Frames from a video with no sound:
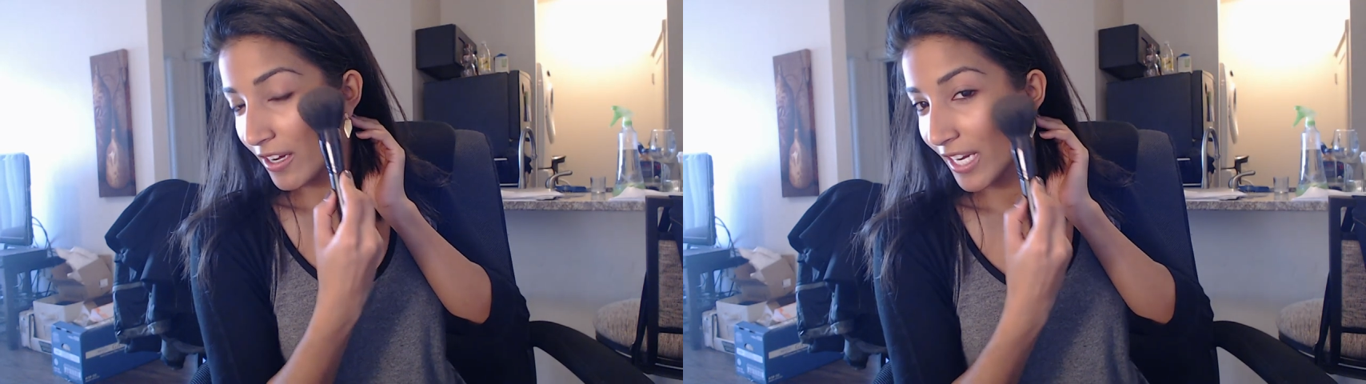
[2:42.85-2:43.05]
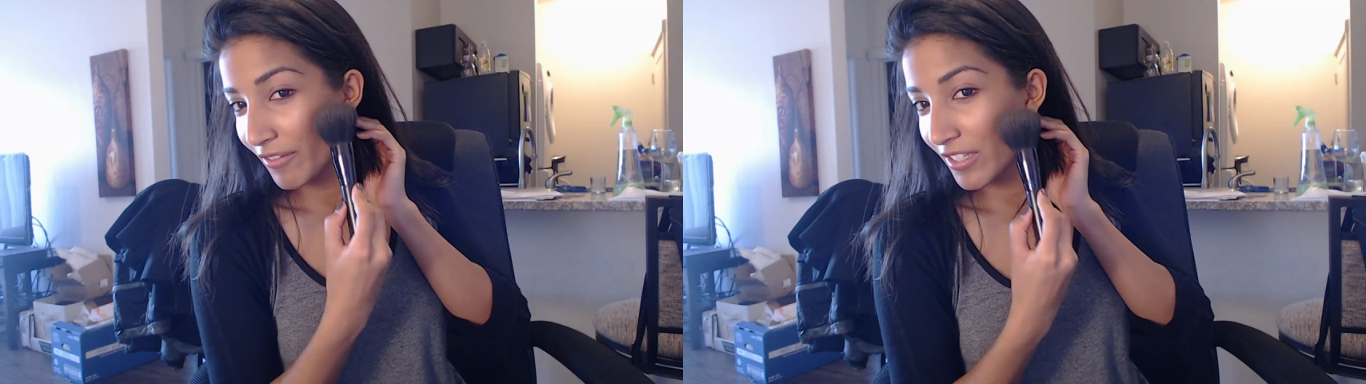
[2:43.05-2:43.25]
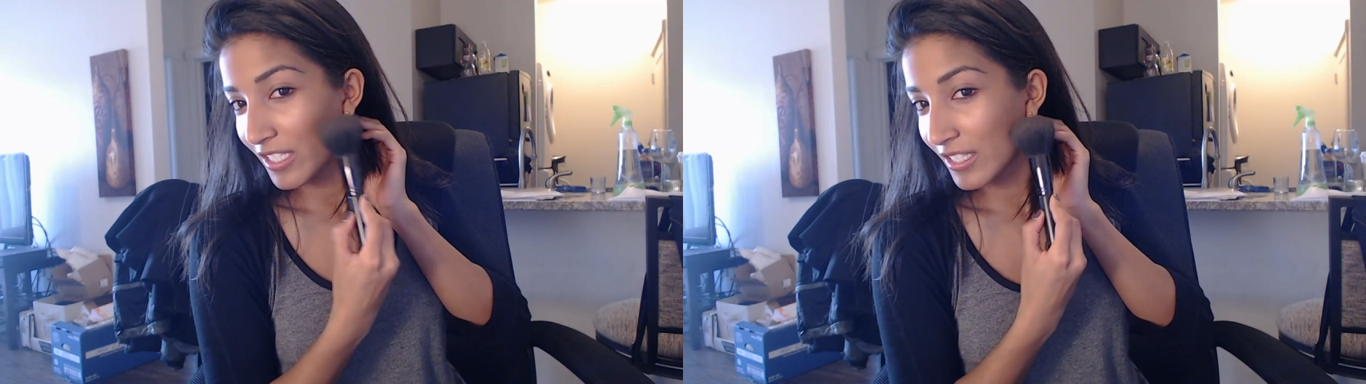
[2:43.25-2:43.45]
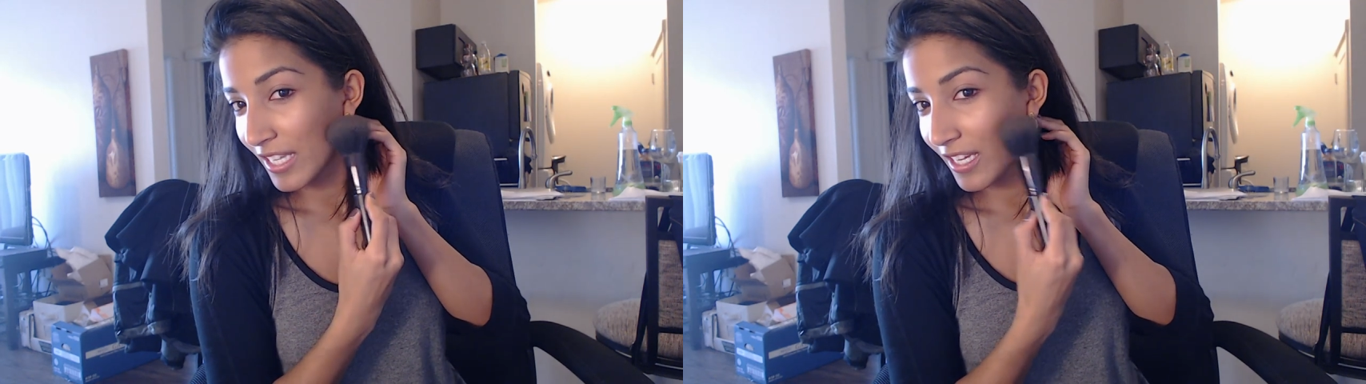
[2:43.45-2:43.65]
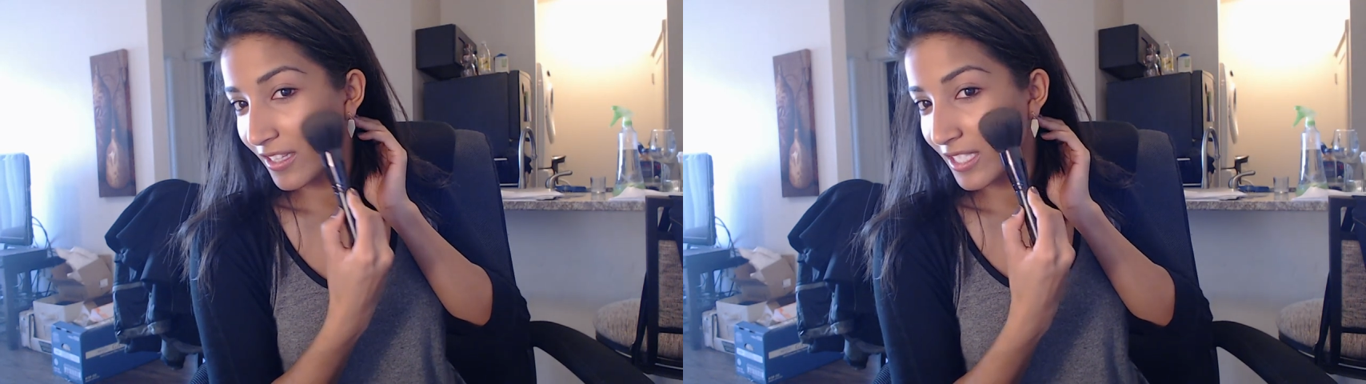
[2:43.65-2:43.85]
kind of in this
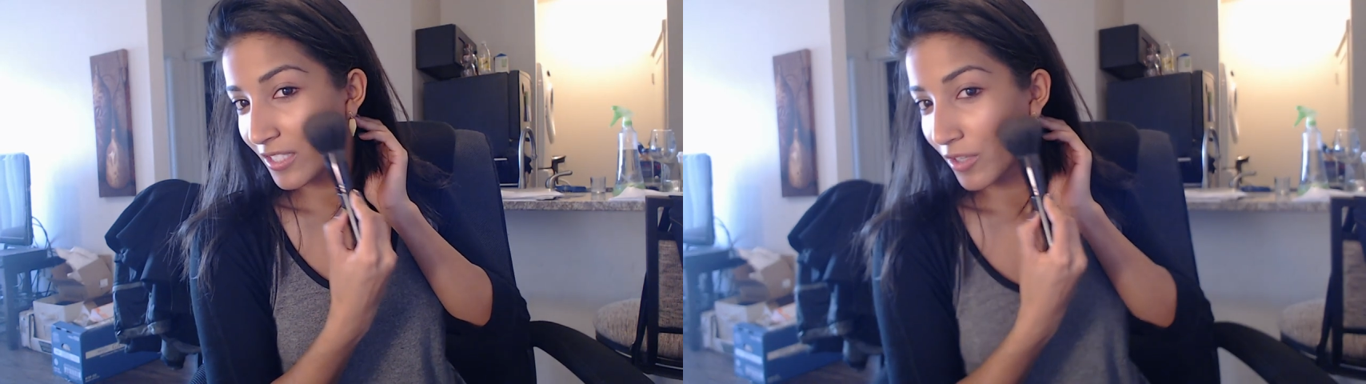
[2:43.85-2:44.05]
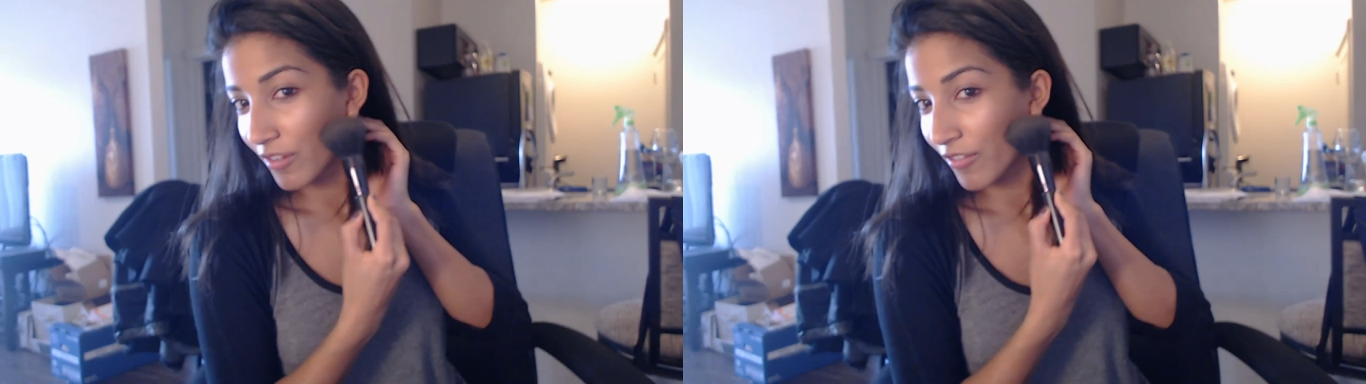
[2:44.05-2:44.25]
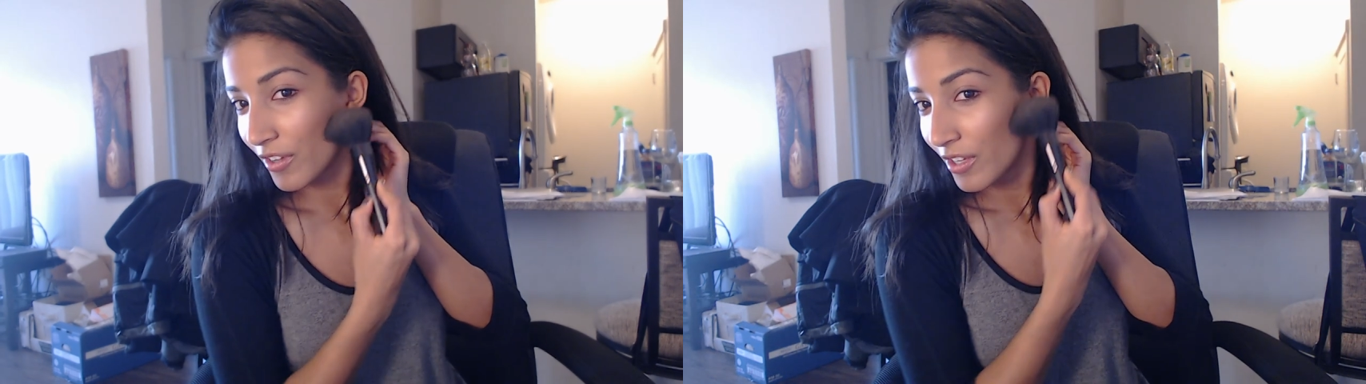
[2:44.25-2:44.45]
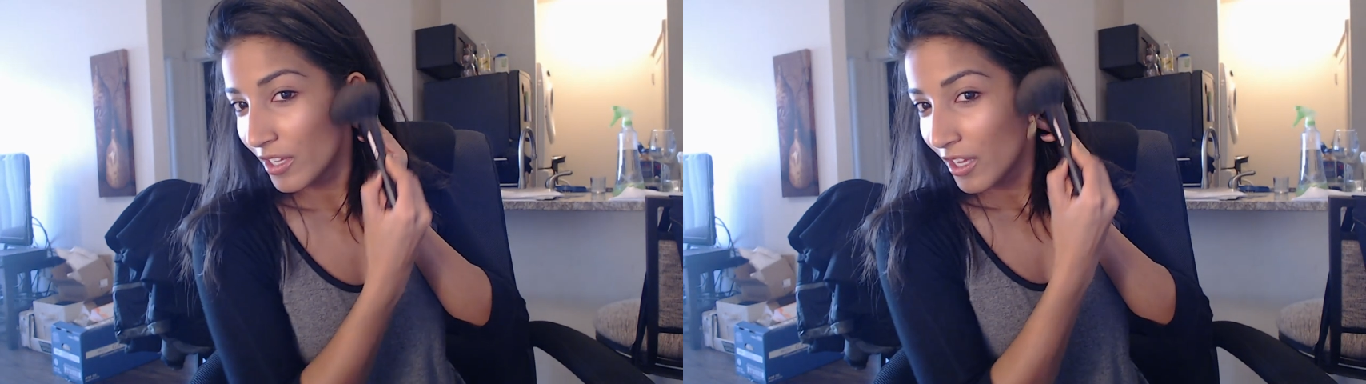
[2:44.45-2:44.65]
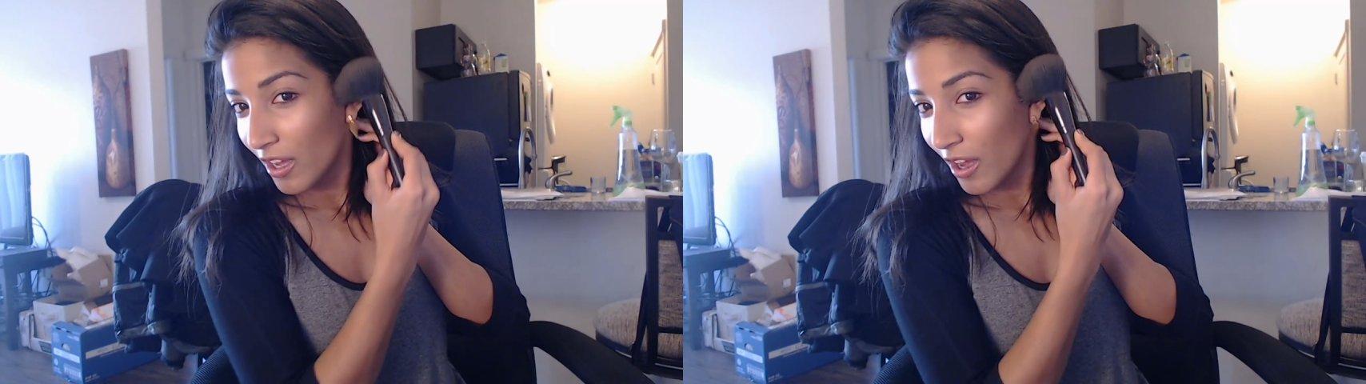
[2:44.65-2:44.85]
like in this sort of
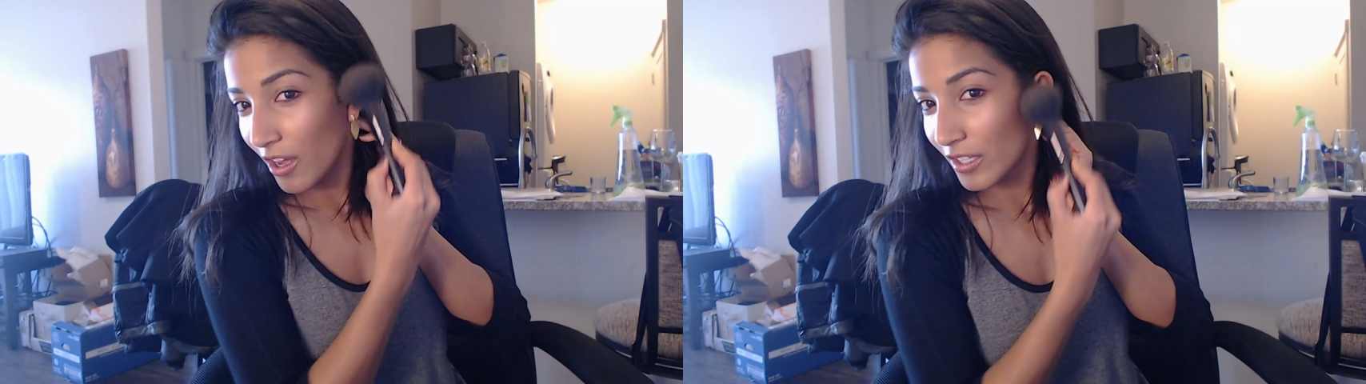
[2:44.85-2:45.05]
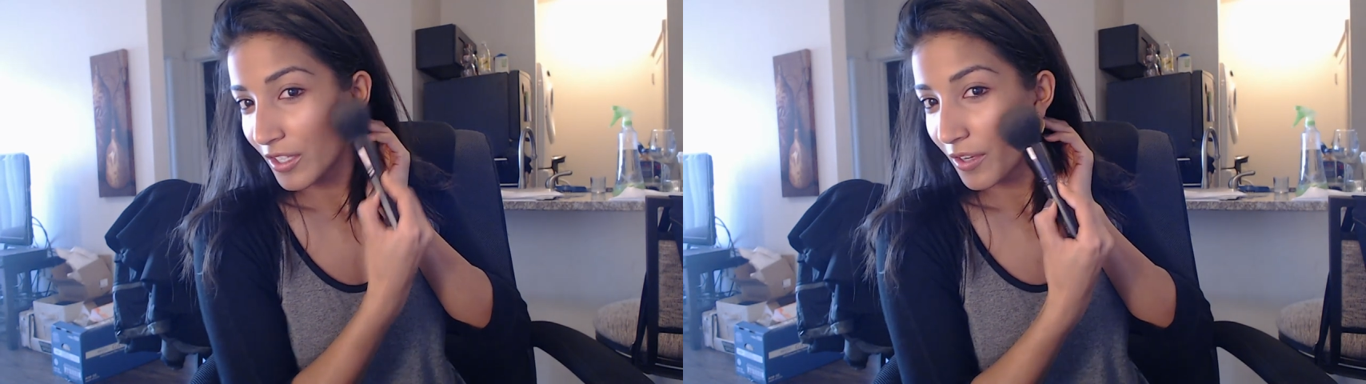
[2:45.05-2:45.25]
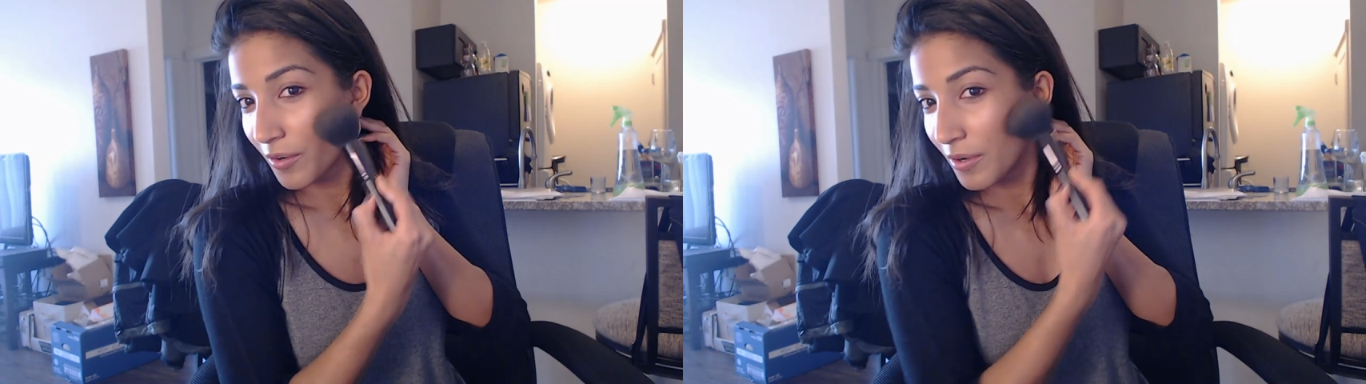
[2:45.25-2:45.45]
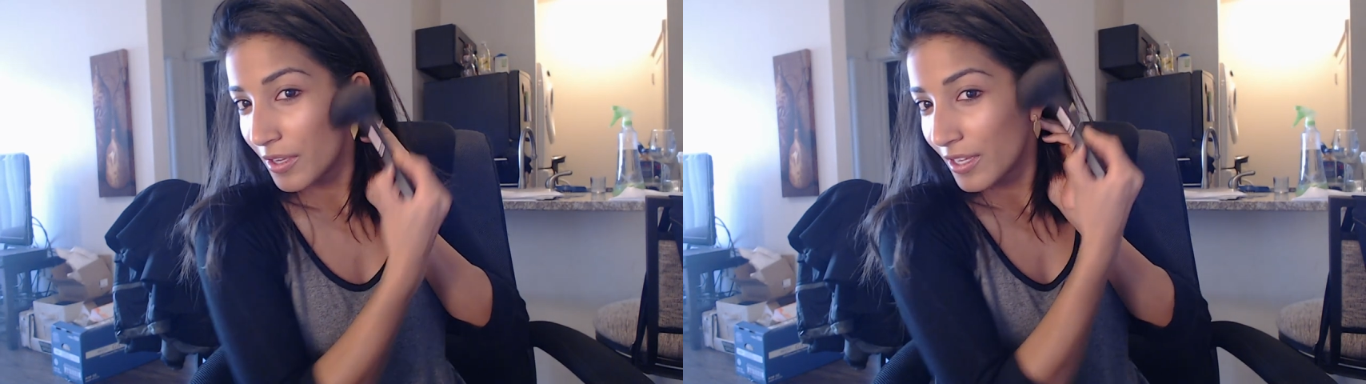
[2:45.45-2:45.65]
hollow.